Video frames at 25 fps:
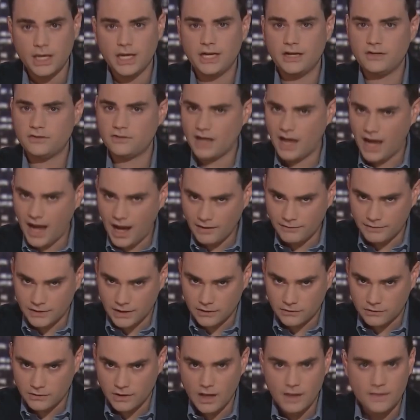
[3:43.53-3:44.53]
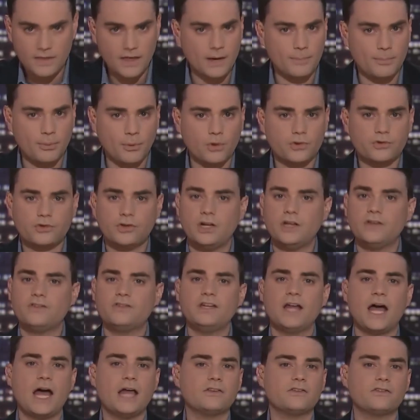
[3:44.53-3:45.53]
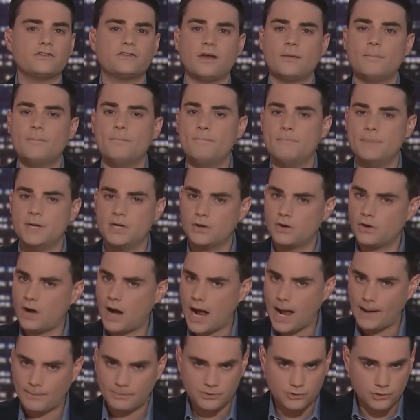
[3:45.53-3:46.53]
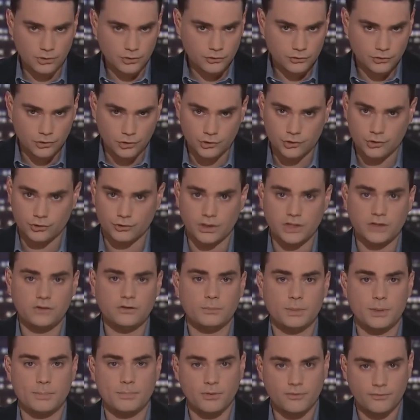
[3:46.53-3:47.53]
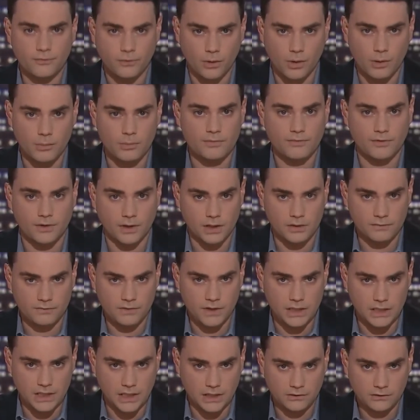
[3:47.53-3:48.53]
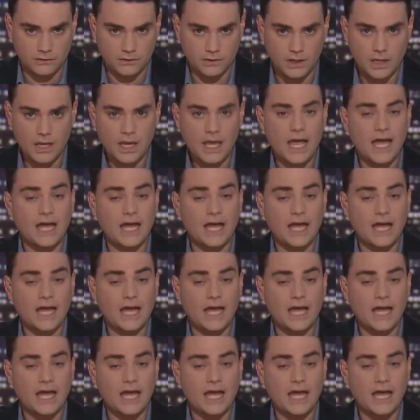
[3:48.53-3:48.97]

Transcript: it is obvious that abortion is not some mere optional surgery to be performed for convenience.